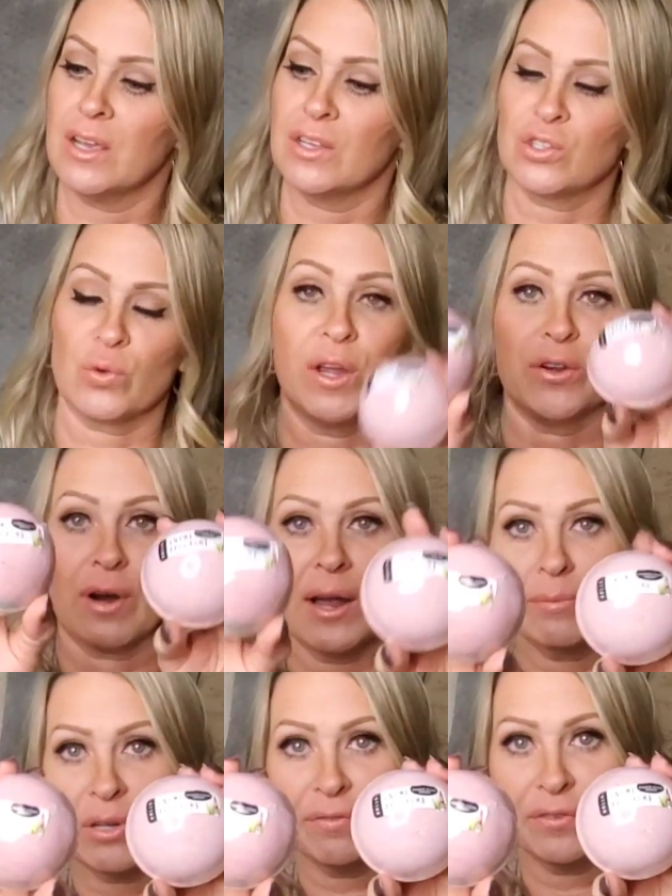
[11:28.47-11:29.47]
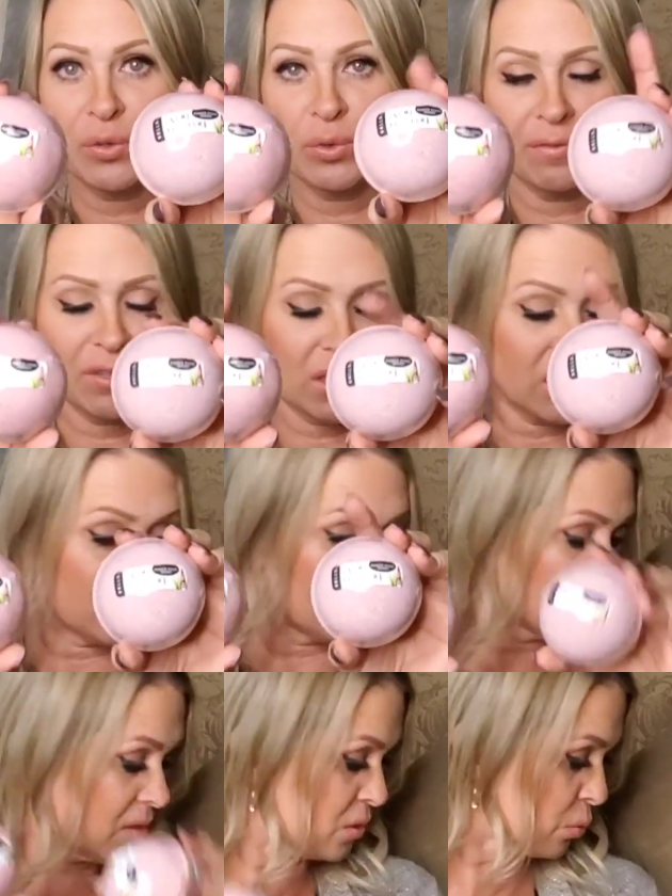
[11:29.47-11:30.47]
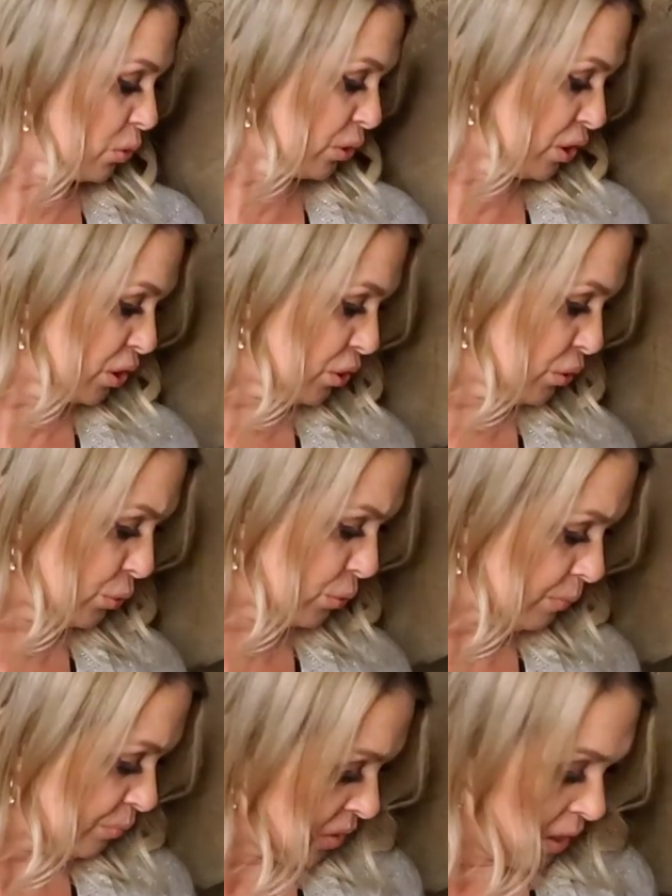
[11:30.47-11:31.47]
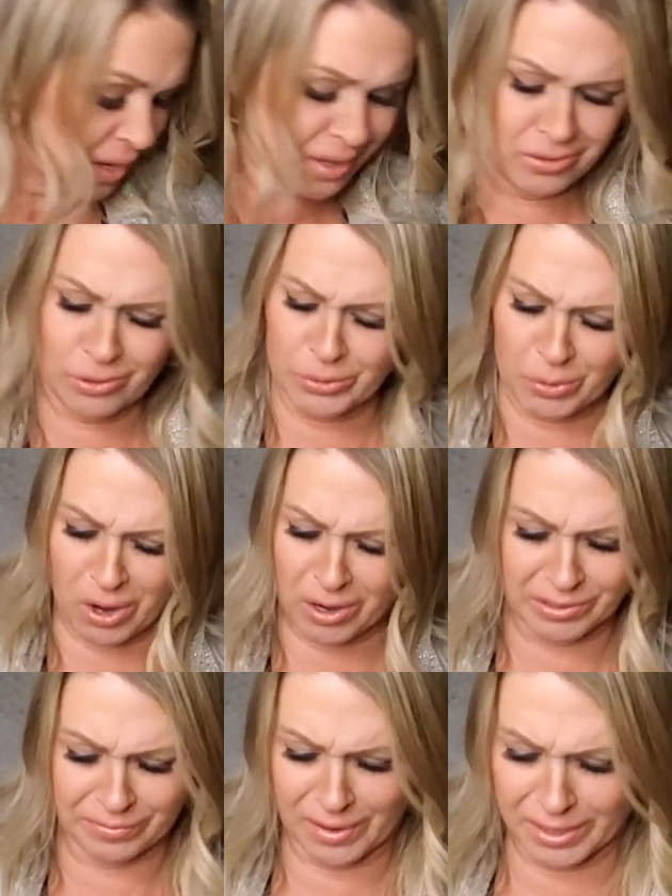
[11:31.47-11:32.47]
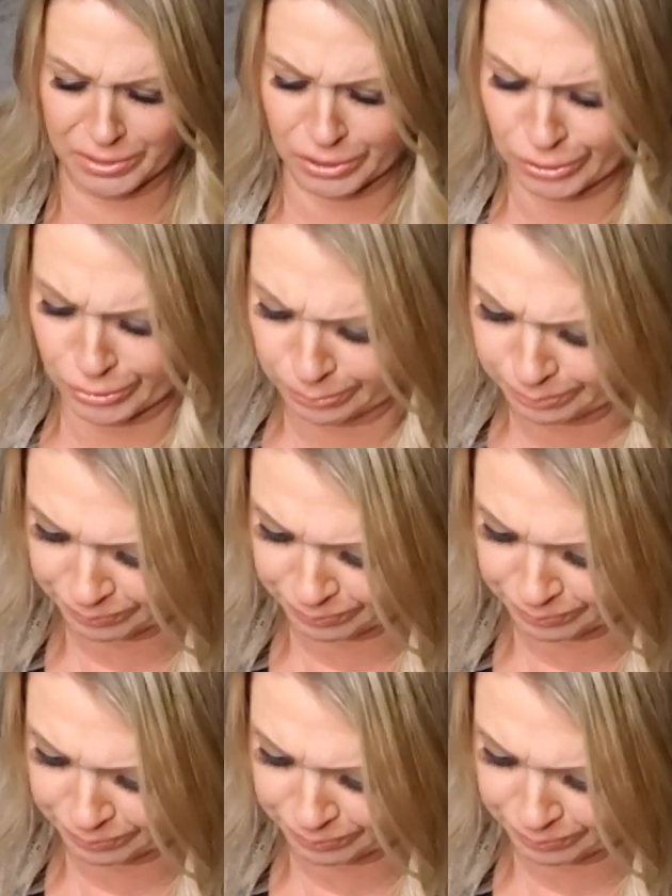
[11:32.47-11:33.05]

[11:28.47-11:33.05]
So I grabbed a few of these. This is really cute. And those were hard to find too.